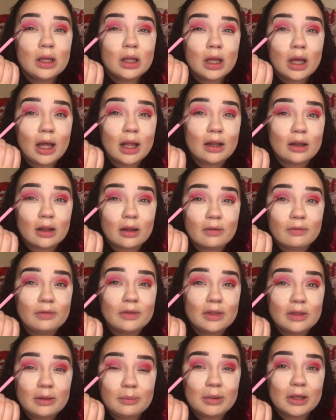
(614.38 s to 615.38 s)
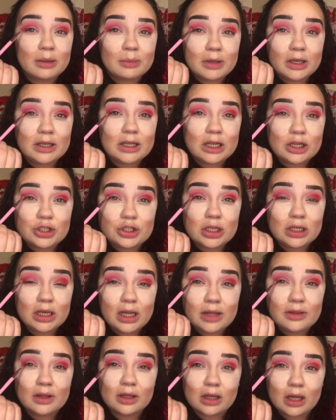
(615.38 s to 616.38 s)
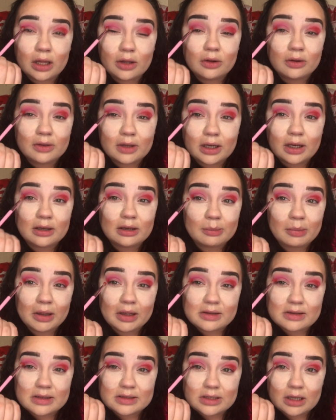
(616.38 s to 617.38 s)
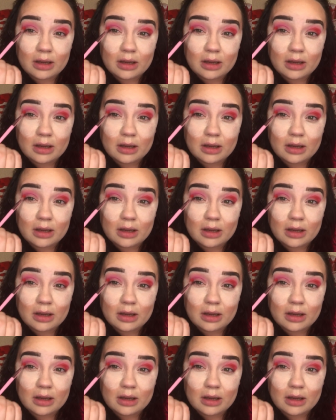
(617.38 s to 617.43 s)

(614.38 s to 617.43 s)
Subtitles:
I love the pigmentation and the color that it deposits